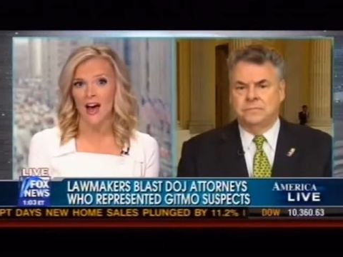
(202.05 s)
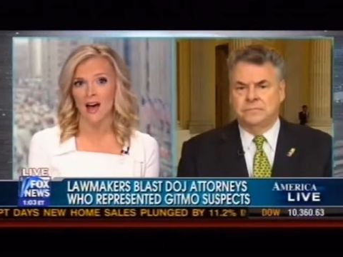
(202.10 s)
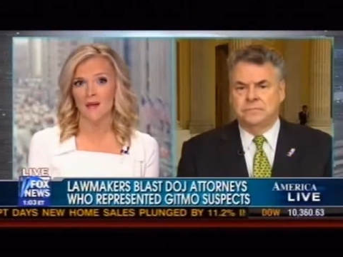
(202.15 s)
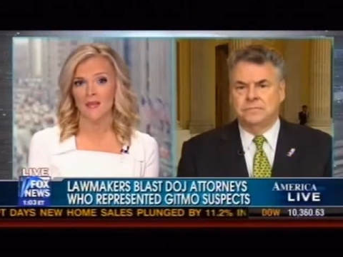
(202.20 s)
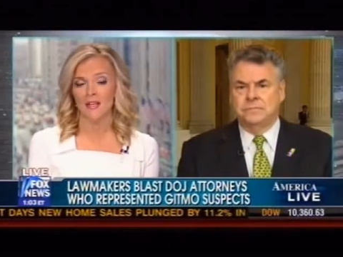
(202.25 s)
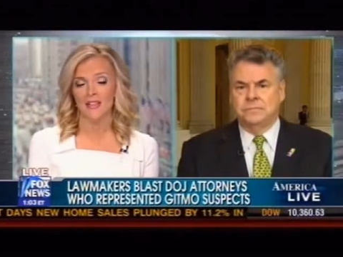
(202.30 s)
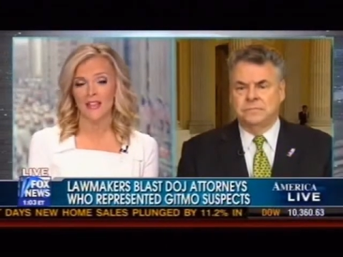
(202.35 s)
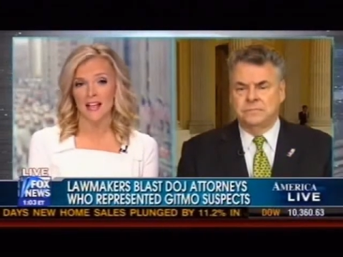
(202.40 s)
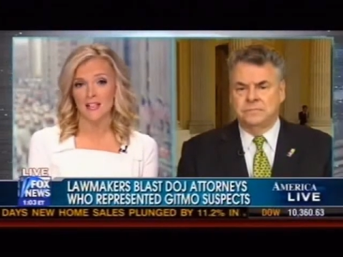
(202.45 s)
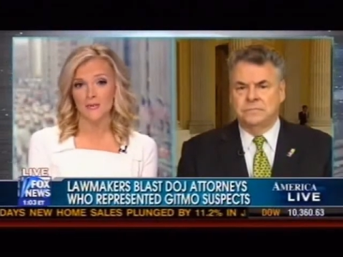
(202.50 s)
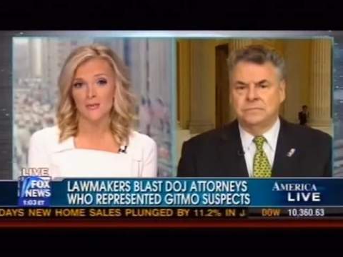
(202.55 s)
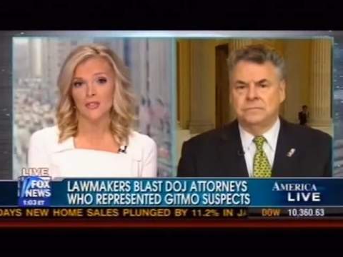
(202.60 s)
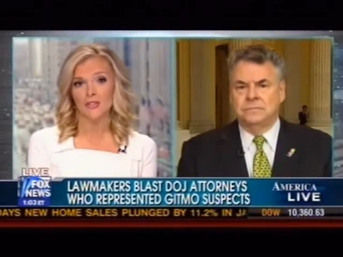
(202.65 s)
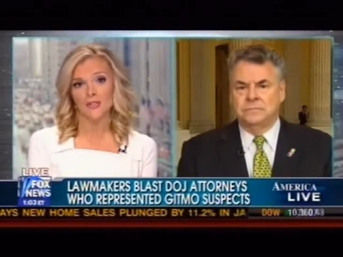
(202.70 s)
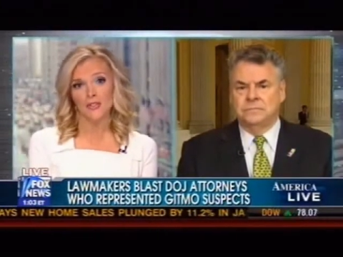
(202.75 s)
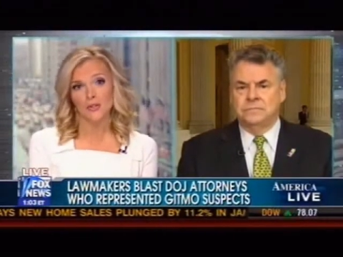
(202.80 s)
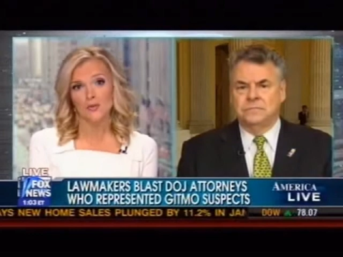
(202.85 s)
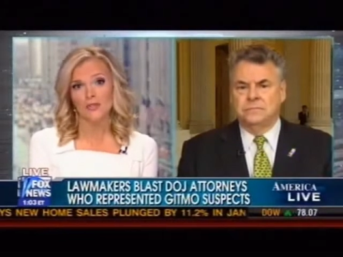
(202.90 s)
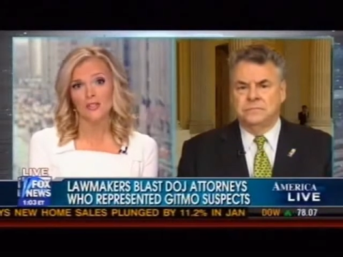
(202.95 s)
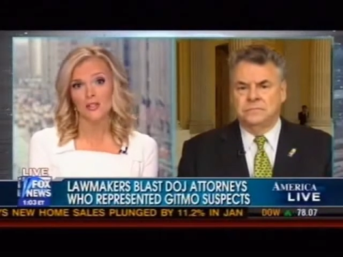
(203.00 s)
Speaker 1: I mean, that's what you
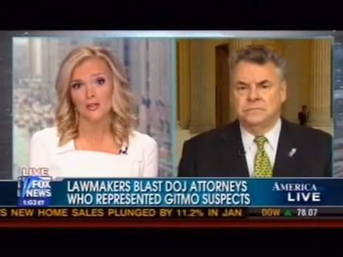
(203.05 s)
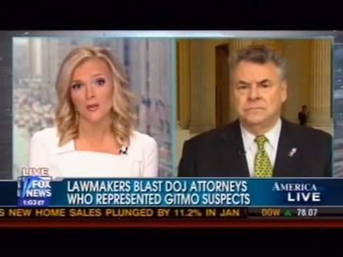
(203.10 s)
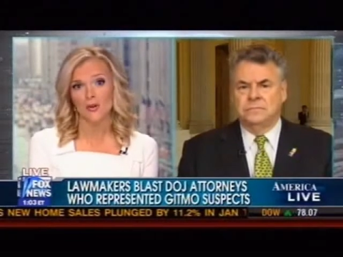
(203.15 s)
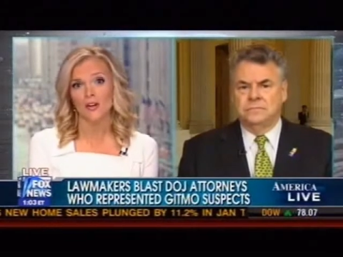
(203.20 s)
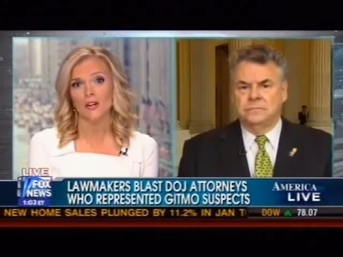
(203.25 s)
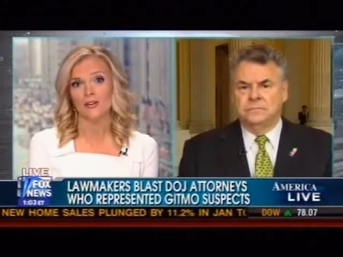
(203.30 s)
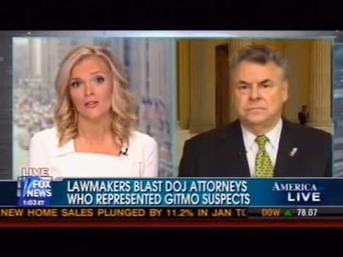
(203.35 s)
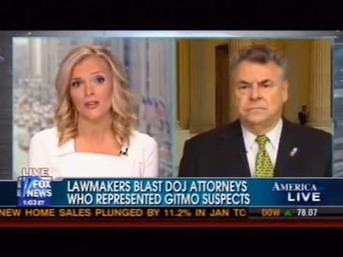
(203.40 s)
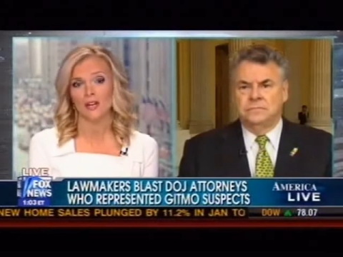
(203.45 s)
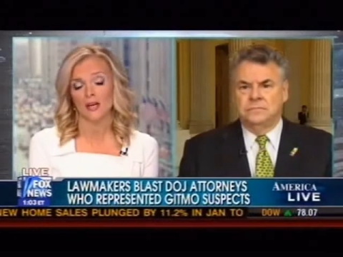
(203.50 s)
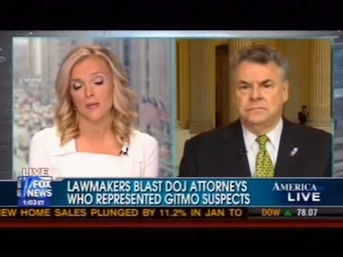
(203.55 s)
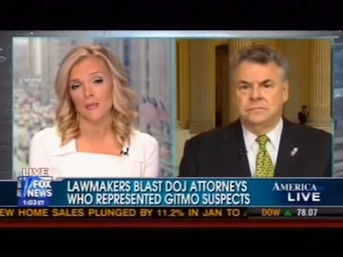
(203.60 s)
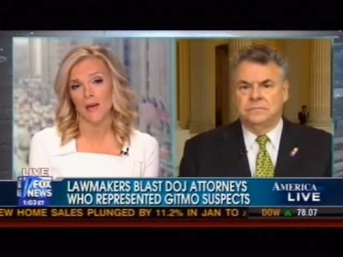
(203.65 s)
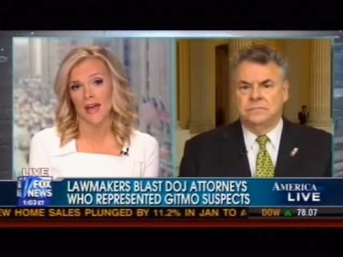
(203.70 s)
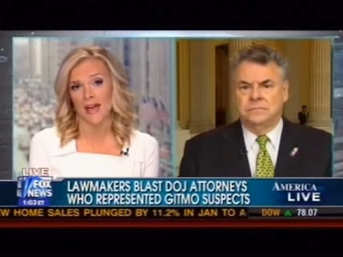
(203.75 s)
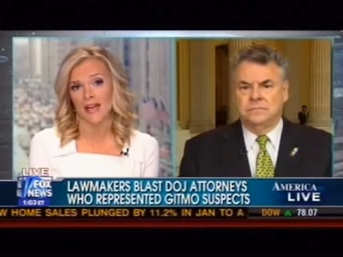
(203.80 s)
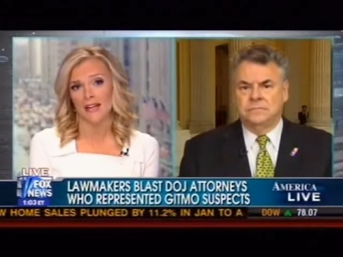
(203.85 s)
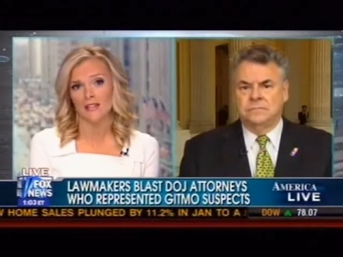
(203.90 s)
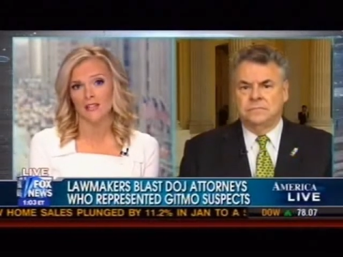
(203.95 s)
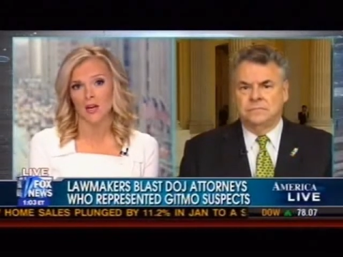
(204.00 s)
do as a lawyer. You get
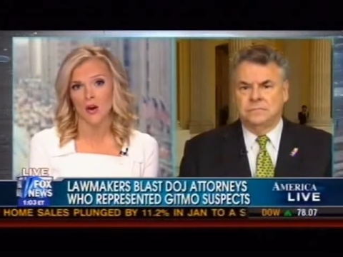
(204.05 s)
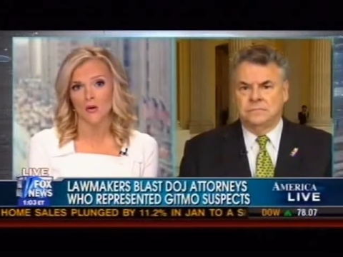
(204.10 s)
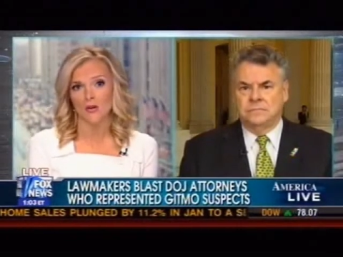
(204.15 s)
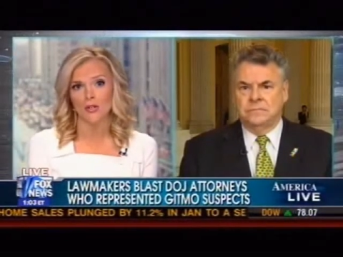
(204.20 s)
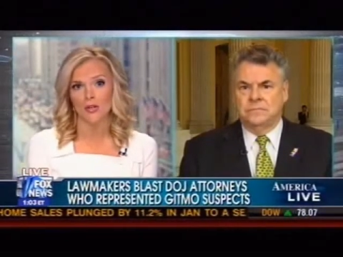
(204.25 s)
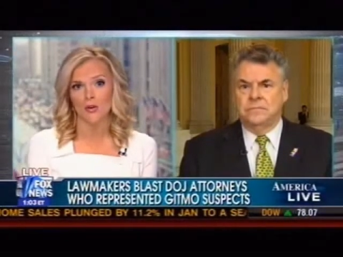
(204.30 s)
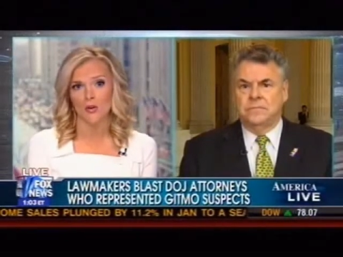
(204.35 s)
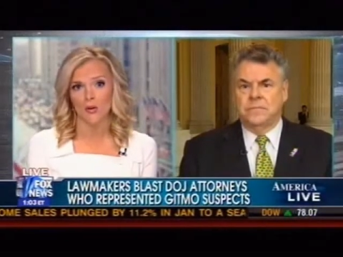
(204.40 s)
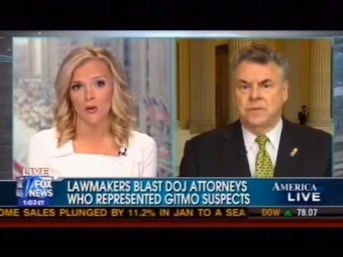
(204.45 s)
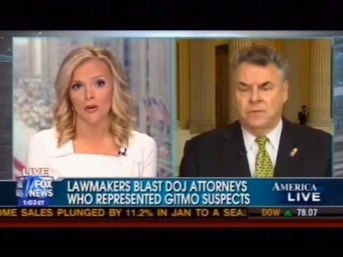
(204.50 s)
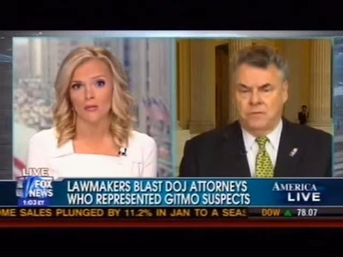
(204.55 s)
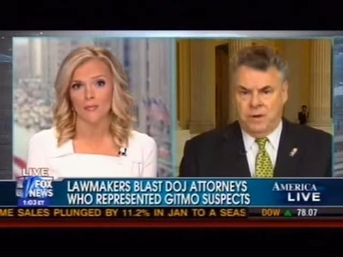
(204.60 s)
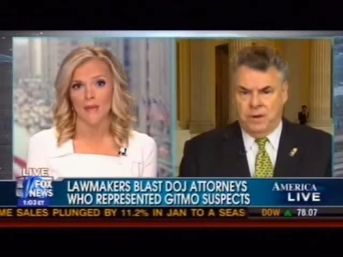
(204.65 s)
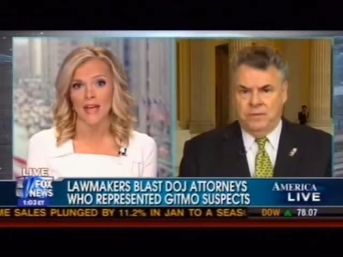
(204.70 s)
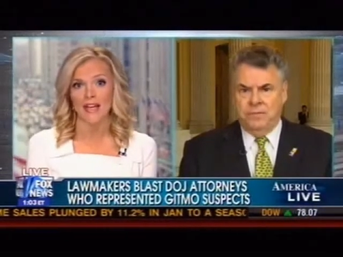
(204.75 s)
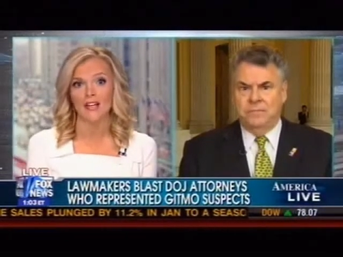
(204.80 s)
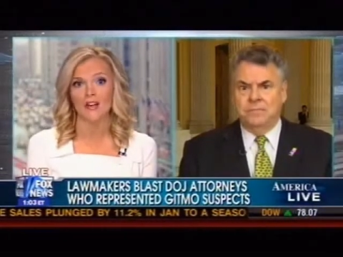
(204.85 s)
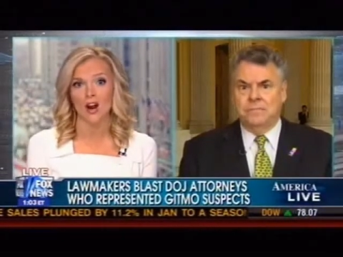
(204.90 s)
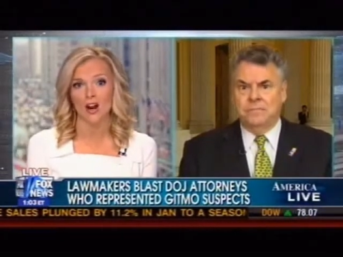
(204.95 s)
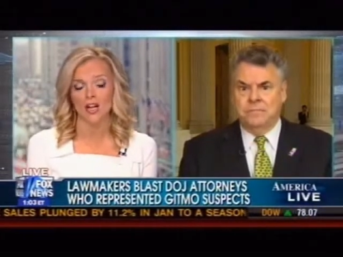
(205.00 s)
paid to go into court and right.
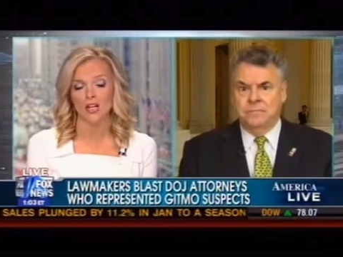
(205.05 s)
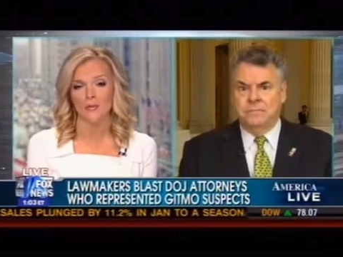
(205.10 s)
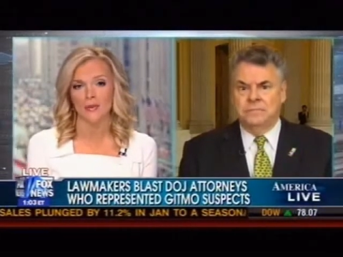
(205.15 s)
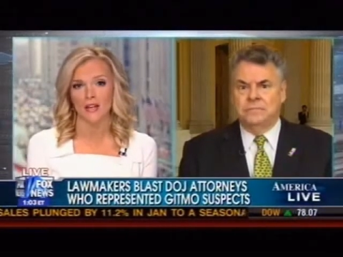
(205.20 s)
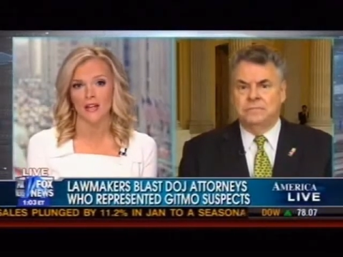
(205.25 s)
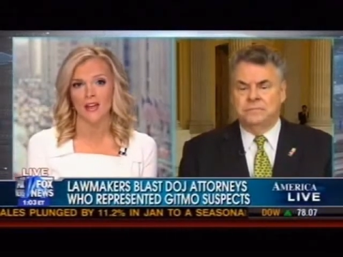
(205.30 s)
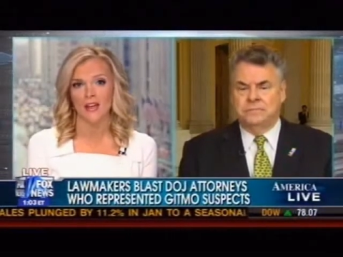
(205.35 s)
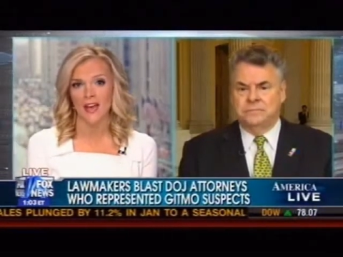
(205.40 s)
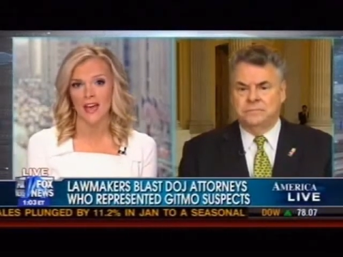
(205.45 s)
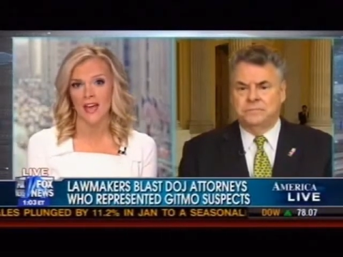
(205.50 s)
make an argument.